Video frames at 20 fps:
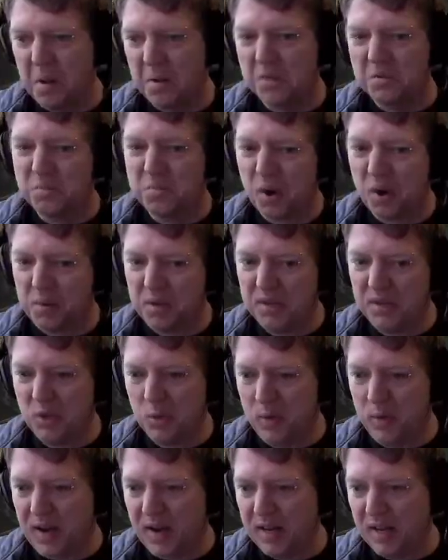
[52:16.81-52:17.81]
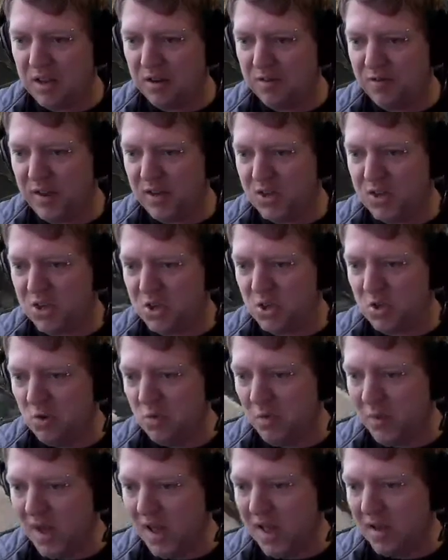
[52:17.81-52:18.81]
It's probably a little bit unconventional,
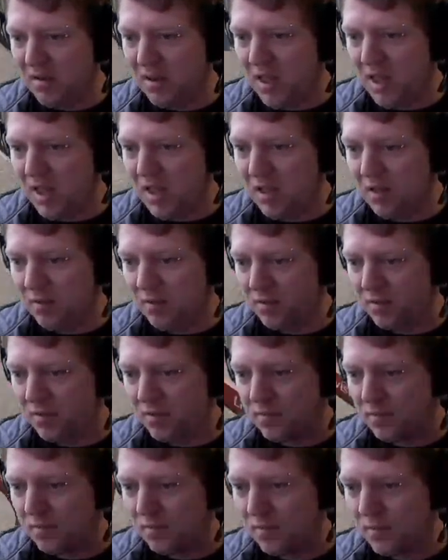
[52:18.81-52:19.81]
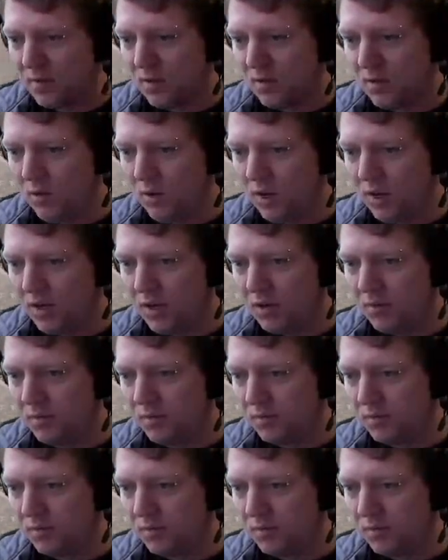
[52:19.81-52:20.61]
but eh, what do you do?